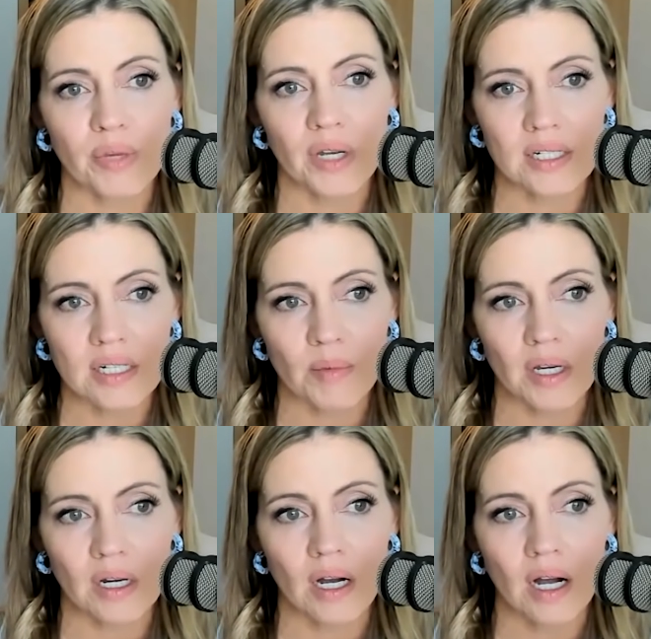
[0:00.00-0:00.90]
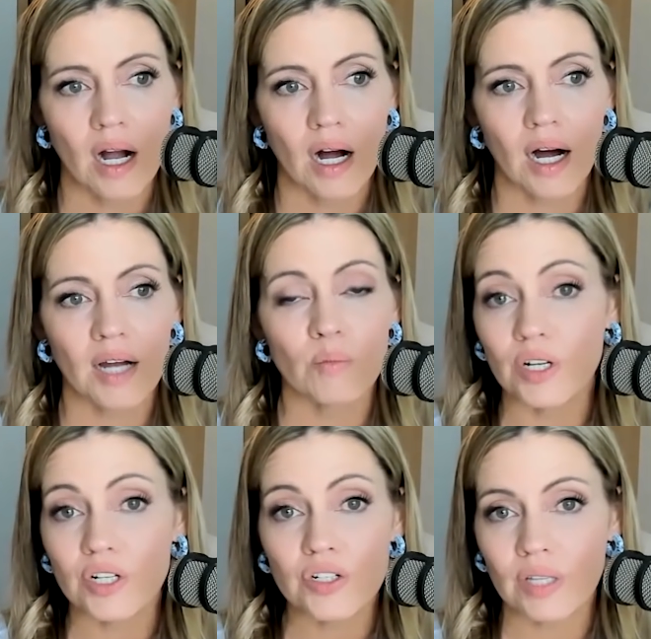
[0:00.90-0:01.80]
pandemic. I
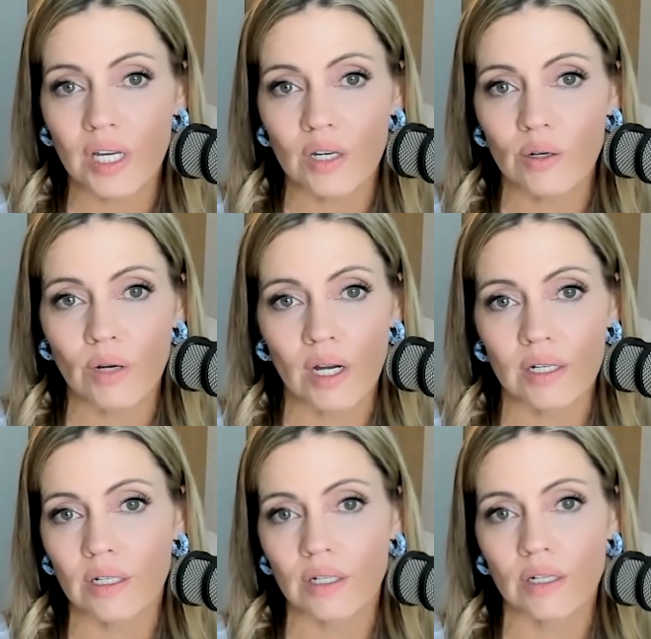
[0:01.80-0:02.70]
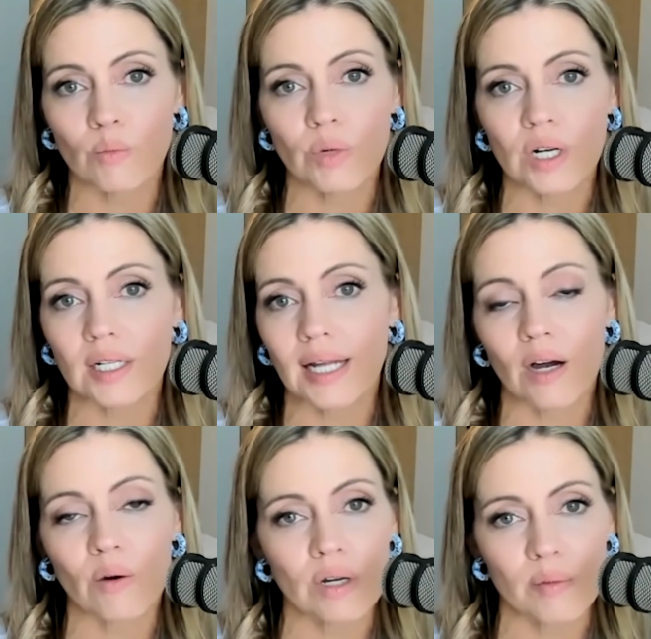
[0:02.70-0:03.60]
wish they had would
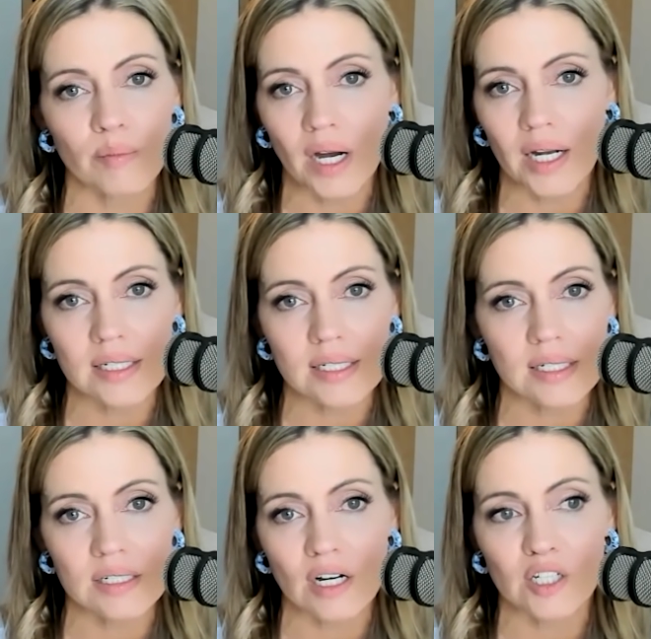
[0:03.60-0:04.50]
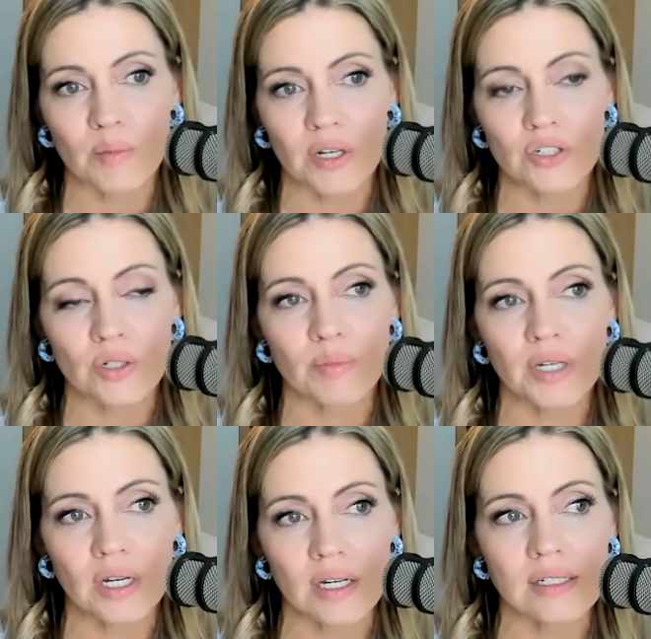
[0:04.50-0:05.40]
allow a behind the scenes documentary
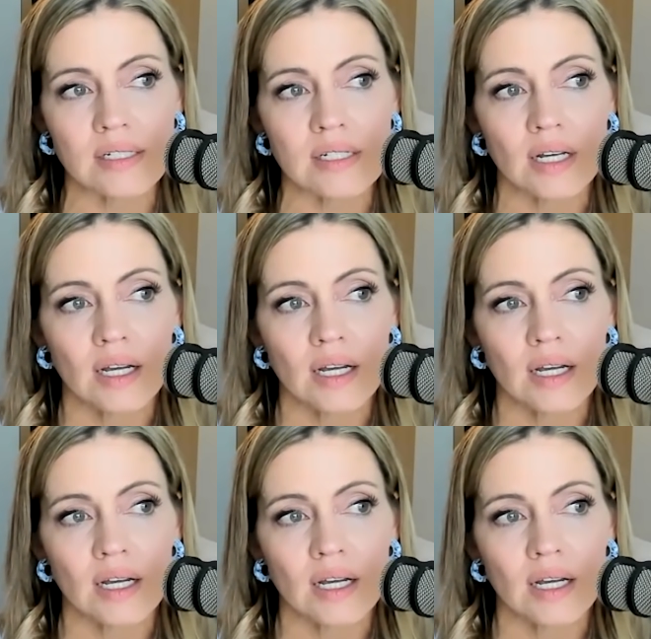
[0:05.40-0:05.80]
because